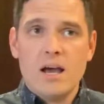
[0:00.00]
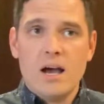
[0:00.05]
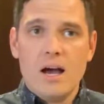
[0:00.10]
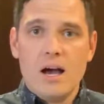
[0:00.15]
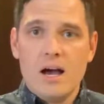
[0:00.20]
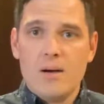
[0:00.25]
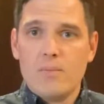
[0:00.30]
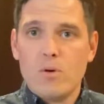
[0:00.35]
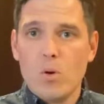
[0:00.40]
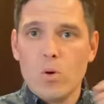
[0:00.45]

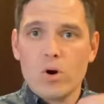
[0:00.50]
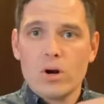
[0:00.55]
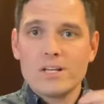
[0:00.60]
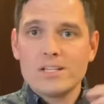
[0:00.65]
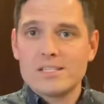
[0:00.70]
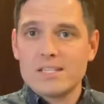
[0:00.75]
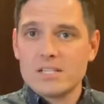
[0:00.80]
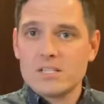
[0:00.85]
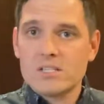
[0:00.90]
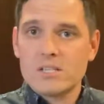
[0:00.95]
Um, or
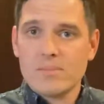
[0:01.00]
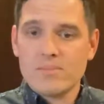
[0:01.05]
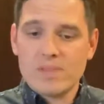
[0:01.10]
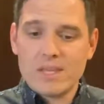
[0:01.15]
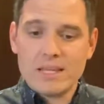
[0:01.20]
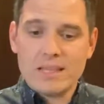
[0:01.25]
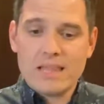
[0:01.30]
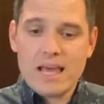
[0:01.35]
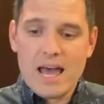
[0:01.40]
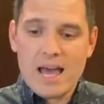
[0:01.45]
is this
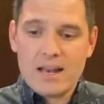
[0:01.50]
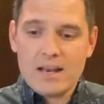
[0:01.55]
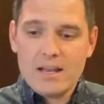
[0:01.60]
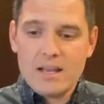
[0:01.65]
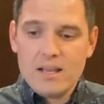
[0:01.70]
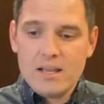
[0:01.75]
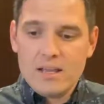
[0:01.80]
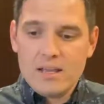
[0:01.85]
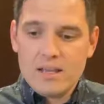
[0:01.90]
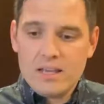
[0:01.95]
something that
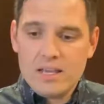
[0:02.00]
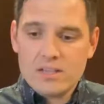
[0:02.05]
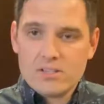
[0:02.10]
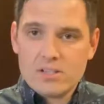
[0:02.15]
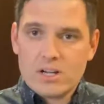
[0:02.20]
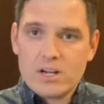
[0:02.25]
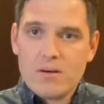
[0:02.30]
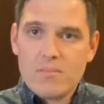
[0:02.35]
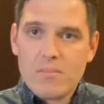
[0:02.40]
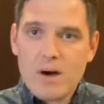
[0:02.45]
is
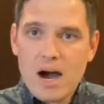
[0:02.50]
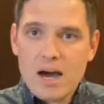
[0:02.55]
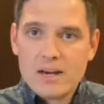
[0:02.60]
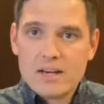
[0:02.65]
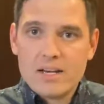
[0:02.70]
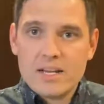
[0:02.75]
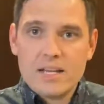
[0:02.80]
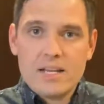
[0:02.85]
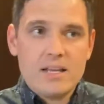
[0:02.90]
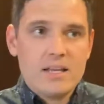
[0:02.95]
a
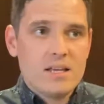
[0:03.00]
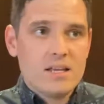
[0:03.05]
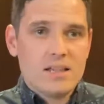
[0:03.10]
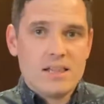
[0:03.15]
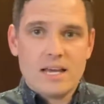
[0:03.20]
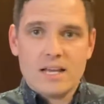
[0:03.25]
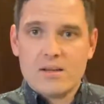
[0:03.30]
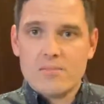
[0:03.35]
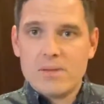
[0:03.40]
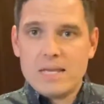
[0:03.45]
commodity
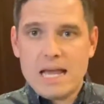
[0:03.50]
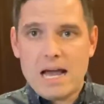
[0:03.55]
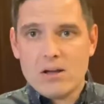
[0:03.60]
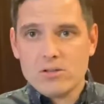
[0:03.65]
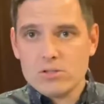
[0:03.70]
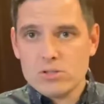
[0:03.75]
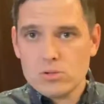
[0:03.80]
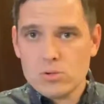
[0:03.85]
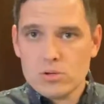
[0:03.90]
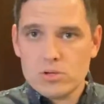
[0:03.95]
that can be
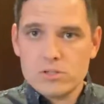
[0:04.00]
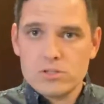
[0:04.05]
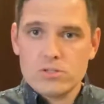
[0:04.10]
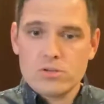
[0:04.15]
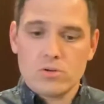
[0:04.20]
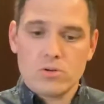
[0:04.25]
outsourced?